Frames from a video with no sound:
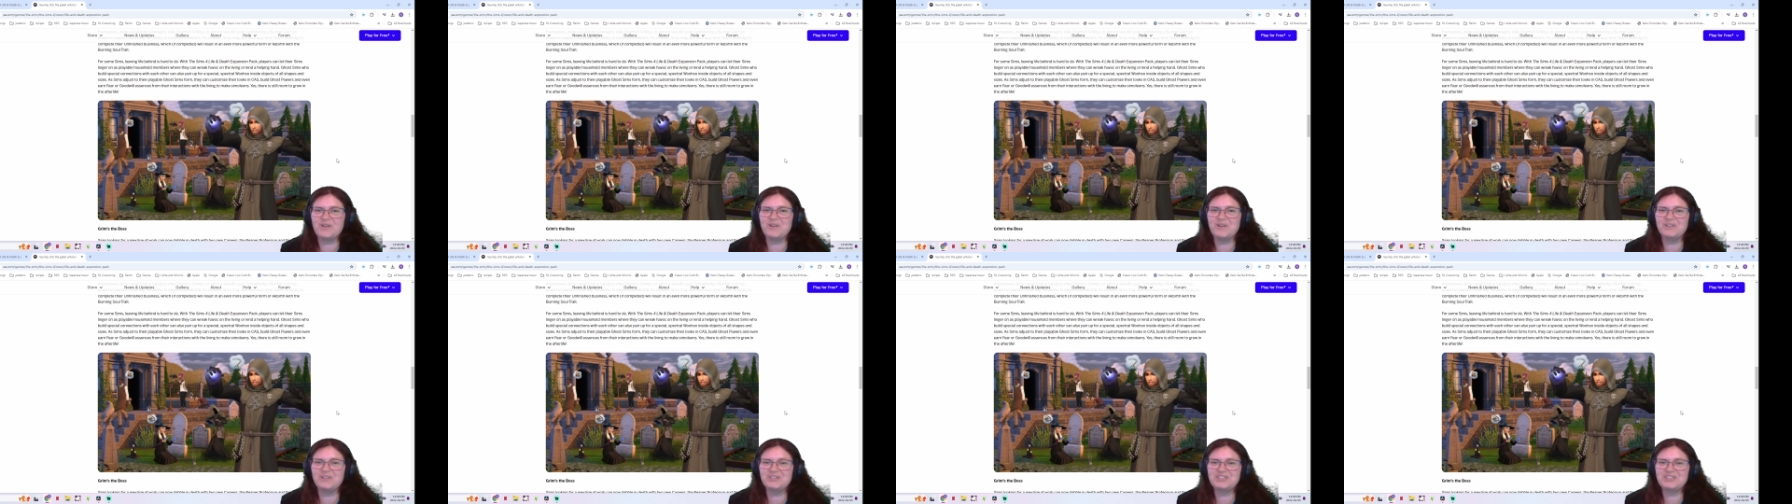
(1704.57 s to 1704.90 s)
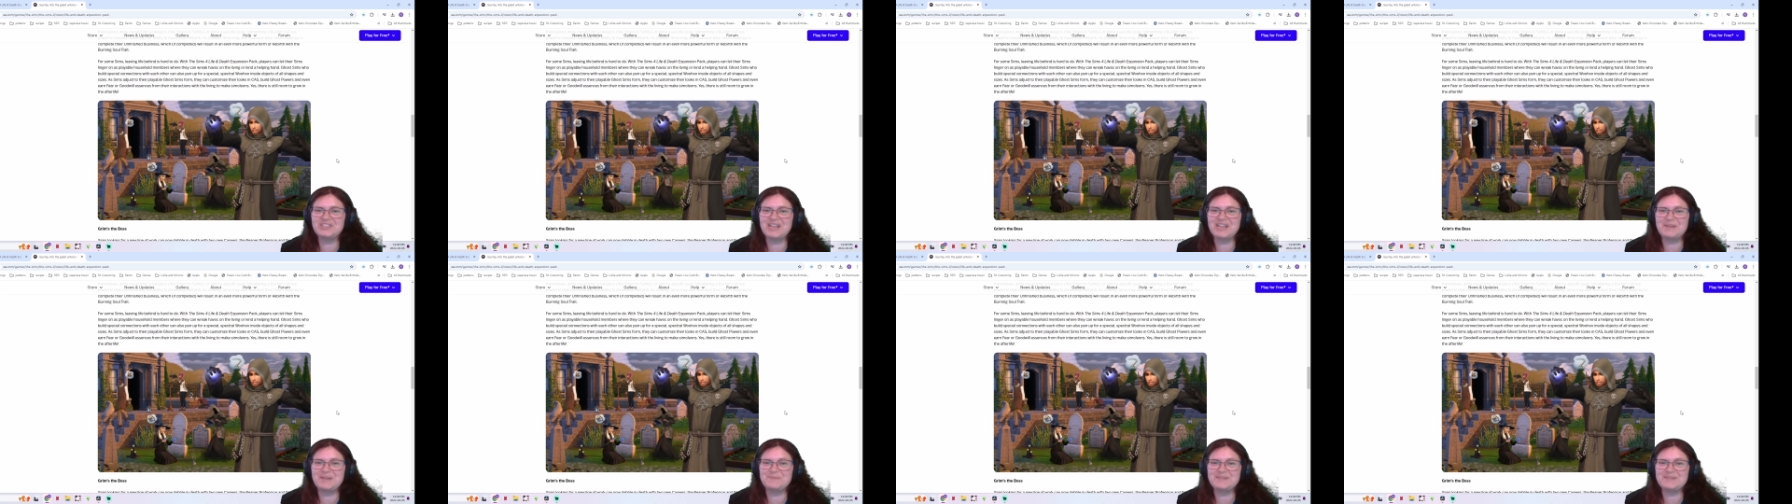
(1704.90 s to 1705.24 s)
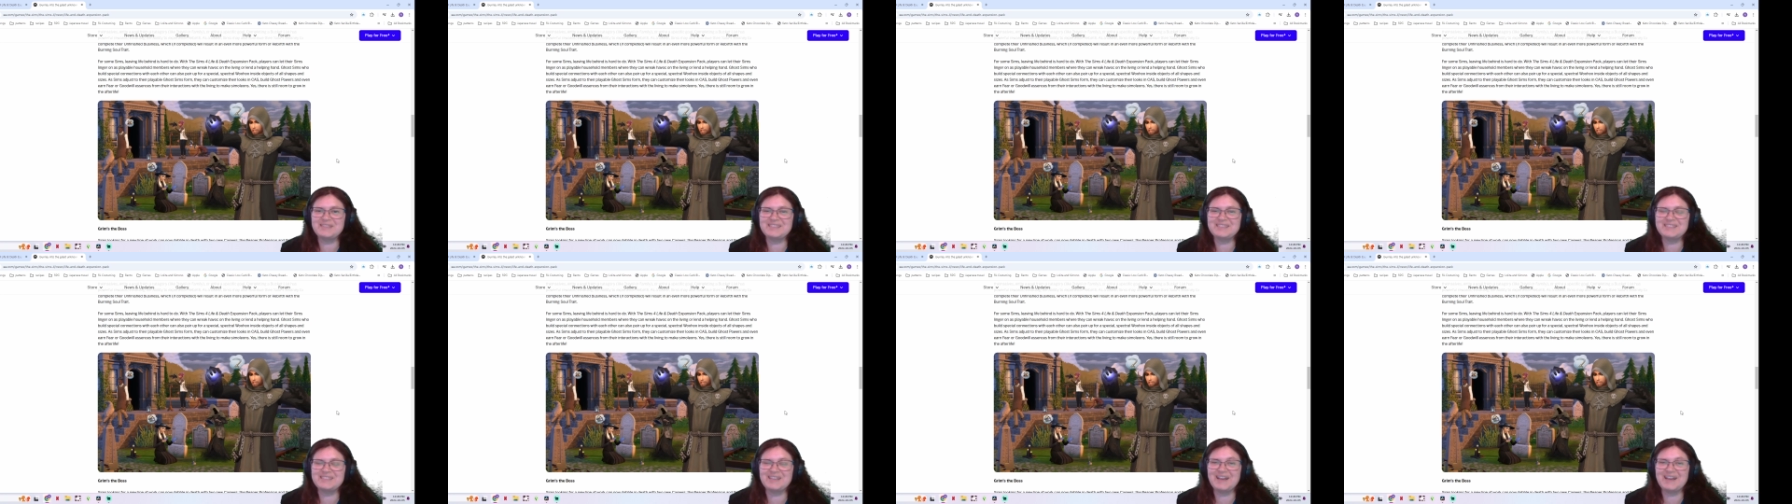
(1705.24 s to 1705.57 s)
all shapes
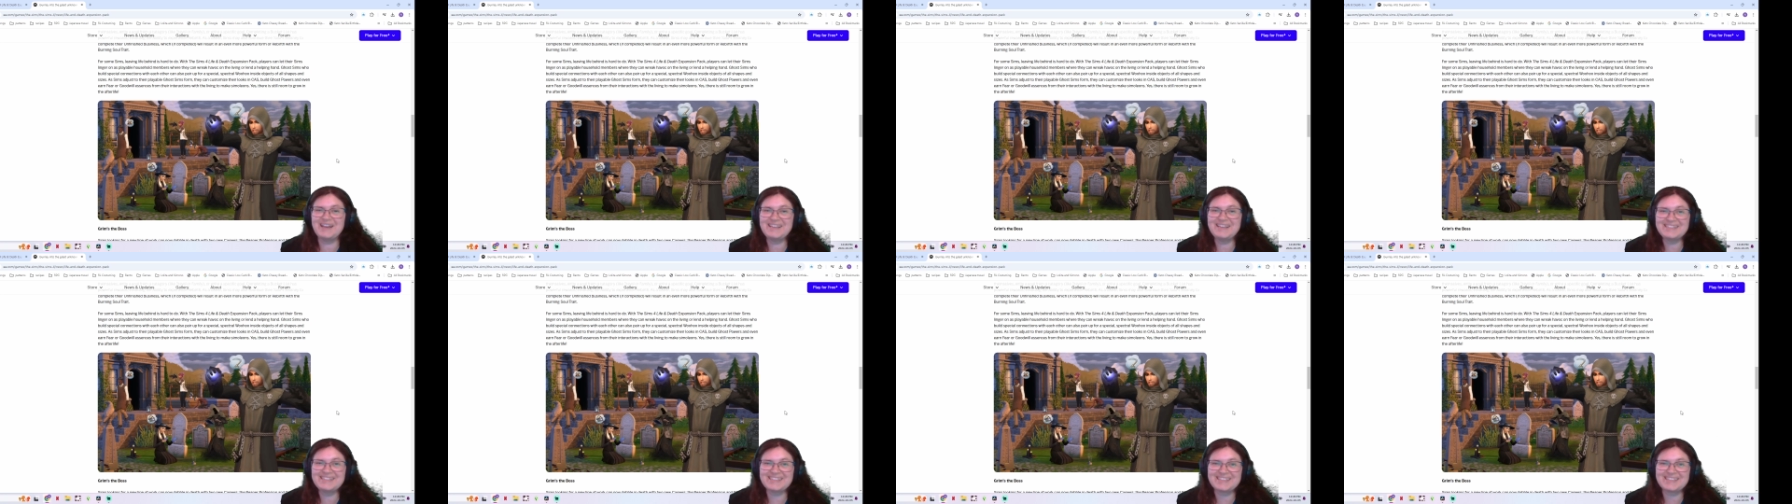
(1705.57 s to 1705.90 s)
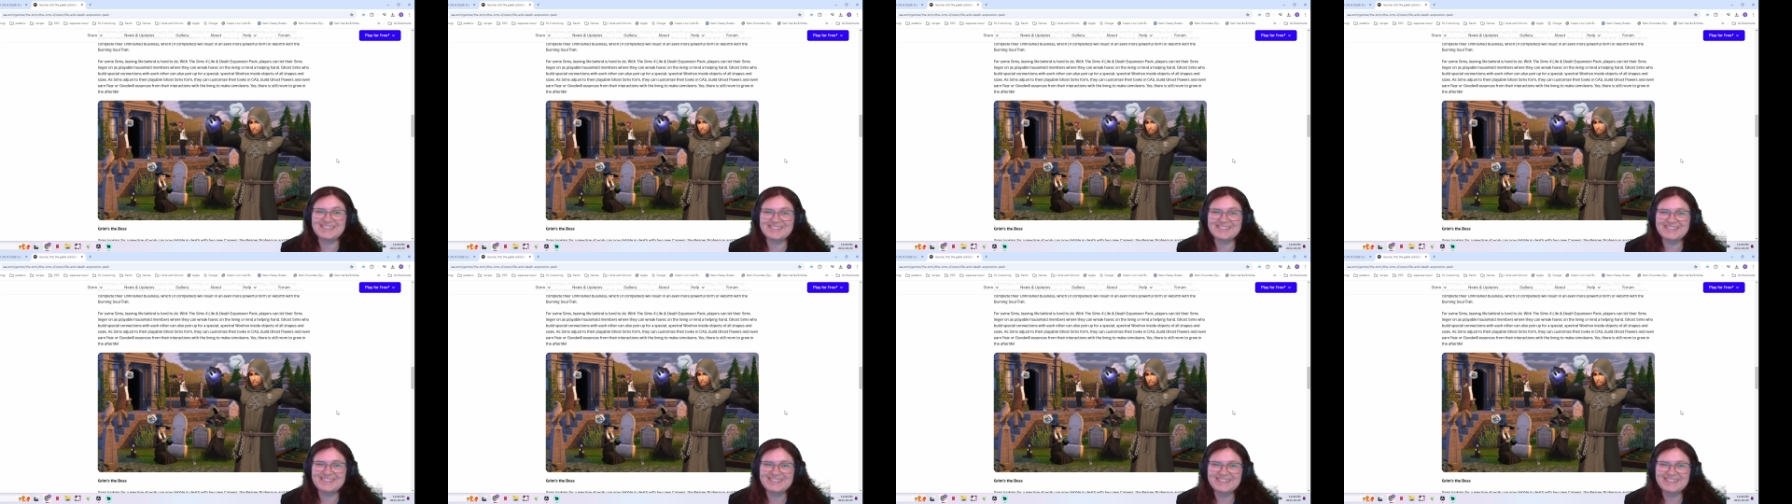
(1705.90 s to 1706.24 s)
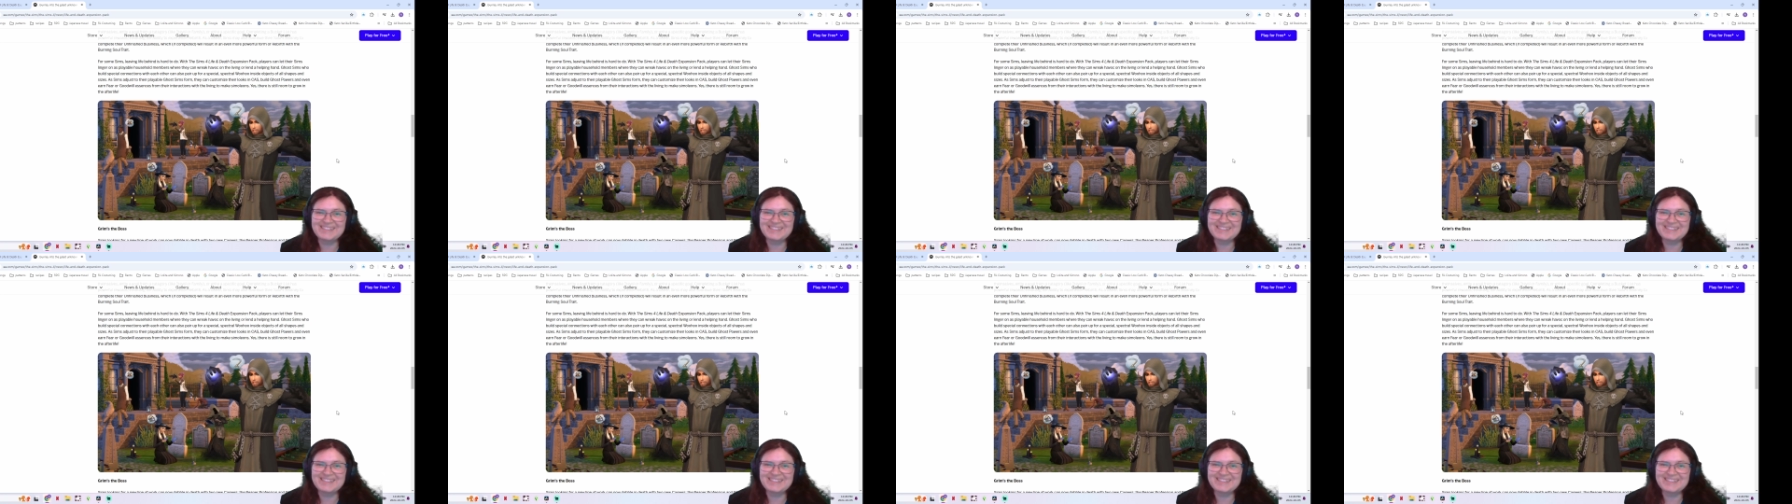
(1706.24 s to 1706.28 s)
and sizes.